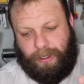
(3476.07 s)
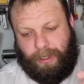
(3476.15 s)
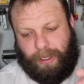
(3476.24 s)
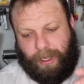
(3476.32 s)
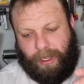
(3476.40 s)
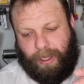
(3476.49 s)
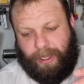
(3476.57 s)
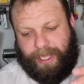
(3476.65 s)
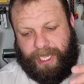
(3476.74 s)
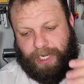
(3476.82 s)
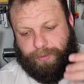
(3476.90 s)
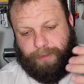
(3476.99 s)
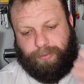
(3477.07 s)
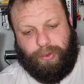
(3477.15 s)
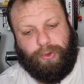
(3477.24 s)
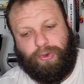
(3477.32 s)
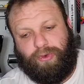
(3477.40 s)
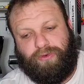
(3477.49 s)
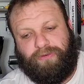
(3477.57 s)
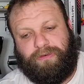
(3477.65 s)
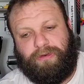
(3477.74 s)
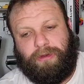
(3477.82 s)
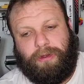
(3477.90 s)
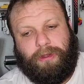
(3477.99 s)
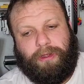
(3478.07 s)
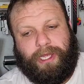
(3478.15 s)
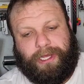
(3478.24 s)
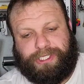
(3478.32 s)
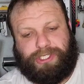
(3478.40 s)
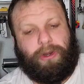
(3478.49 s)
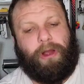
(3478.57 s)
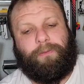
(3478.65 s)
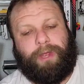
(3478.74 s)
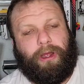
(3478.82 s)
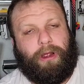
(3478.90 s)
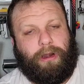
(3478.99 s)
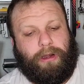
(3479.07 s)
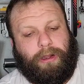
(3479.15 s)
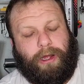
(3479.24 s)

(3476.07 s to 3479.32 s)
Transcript: how do we prove how strong we are